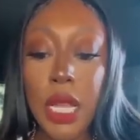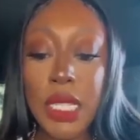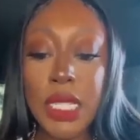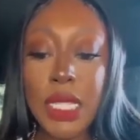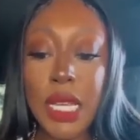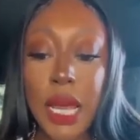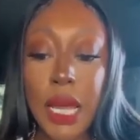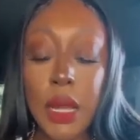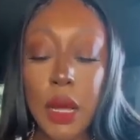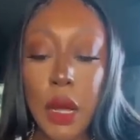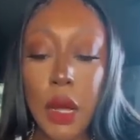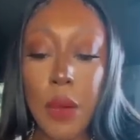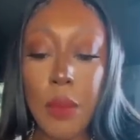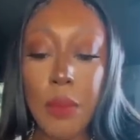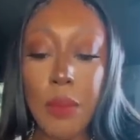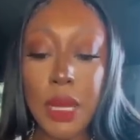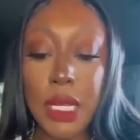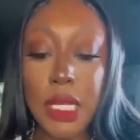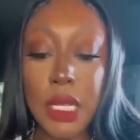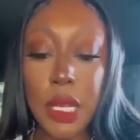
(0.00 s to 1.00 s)
They
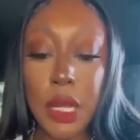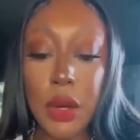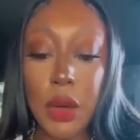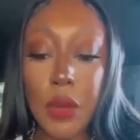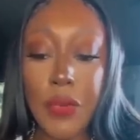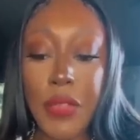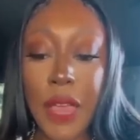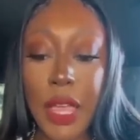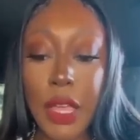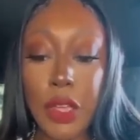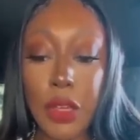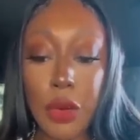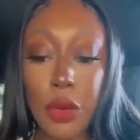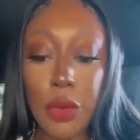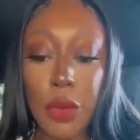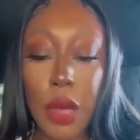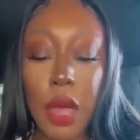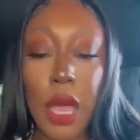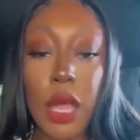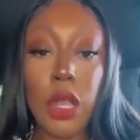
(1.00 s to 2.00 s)
said, Miss Little, thank you.